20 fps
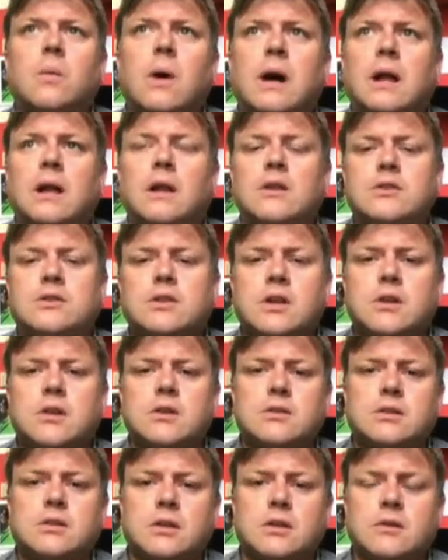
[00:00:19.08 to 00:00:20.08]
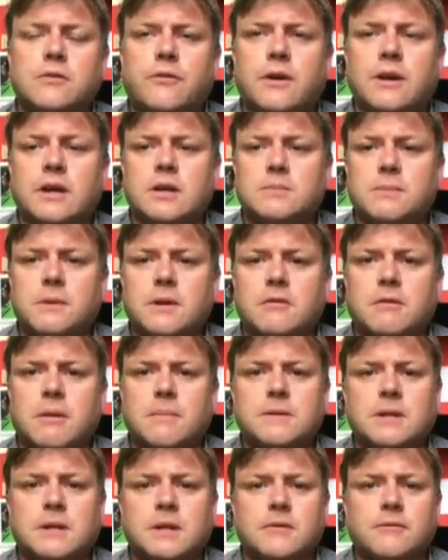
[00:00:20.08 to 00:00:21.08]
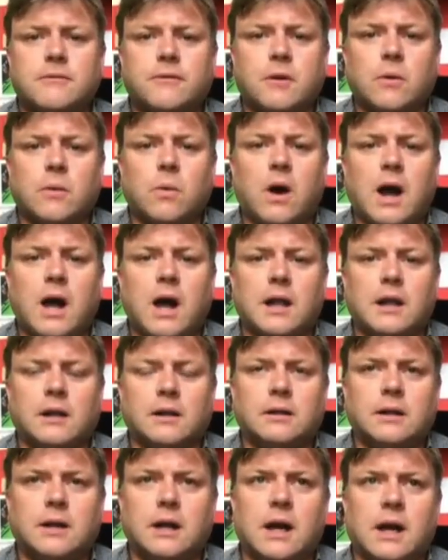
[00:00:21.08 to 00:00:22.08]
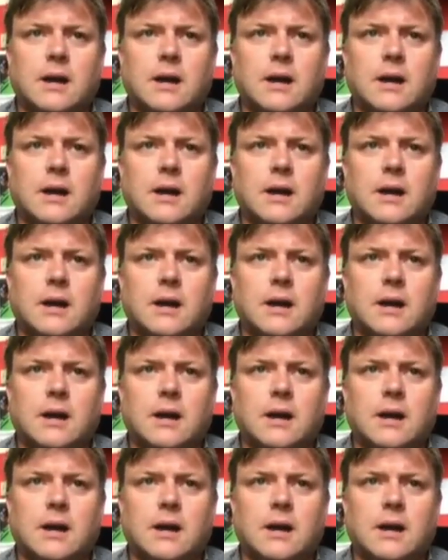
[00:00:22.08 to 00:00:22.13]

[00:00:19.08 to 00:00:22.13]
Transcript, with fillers: Well, so, so Fuego's been erupting for a while.